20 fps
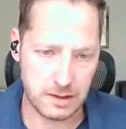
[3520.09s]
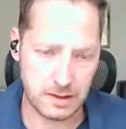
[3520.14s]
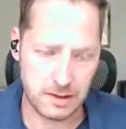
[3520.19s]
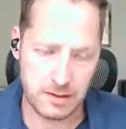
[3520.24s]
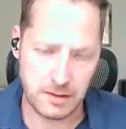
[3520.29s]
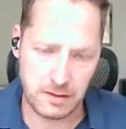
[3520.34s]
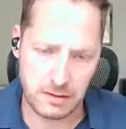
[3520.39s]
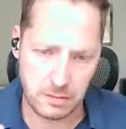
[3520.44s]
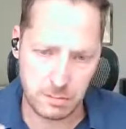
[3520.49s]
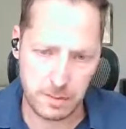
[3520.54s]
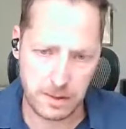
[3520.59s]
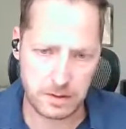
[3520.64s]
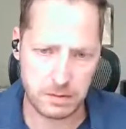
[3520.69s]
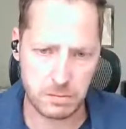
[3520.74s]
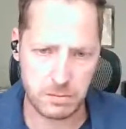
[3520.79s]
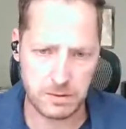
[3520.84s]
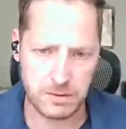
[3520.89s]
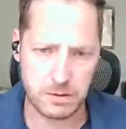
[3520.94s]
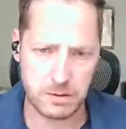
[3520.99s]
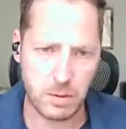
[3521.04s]
And the
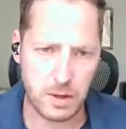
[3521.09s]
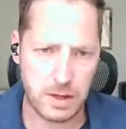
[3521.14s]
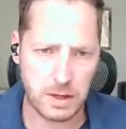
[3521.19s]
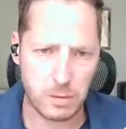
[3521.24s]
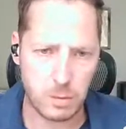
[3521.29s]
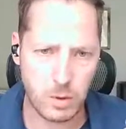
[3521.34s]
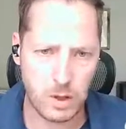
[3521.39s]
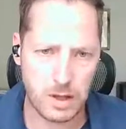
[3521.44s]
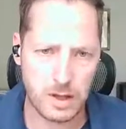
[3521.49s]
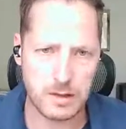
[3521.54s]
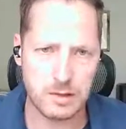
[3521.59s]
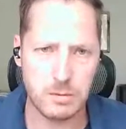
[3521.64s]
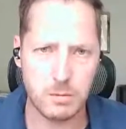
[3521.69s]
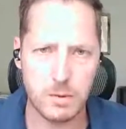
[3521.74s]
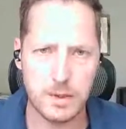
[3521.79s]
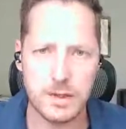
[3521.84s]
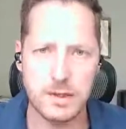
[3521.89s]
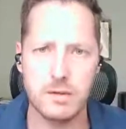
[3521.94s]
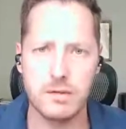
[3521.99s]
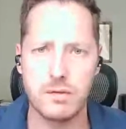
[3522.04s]
spectrum is quite
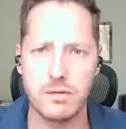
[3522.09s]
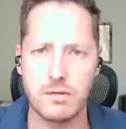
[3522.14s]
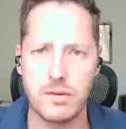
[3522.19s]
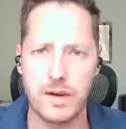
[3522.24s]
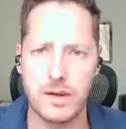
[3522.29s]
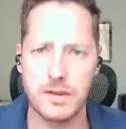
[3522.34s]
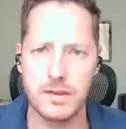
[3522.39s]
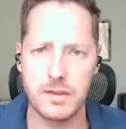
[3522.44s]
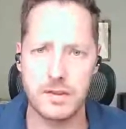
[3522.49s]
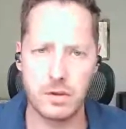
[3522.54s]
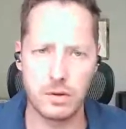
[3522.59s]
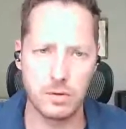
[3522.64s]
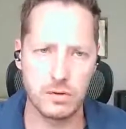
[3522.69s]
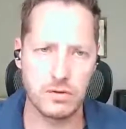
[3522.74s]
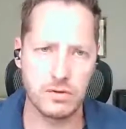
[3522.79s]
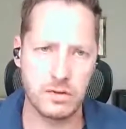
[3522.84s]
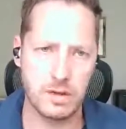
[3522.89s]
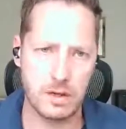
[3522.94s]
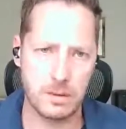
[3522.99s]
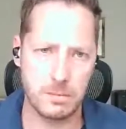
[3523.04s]
wide, and we need to find
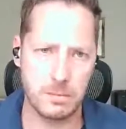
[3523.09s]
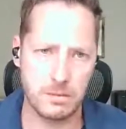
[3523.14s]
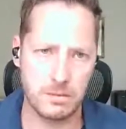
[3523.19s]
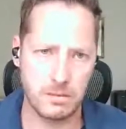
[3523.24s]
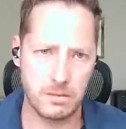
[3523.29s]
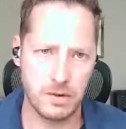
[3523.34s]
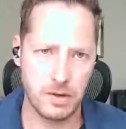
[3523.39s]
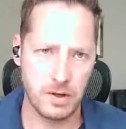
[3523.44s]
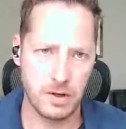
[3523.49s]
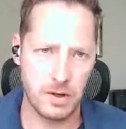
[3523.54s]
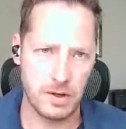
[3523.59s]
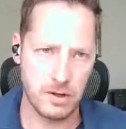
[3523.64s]
those type of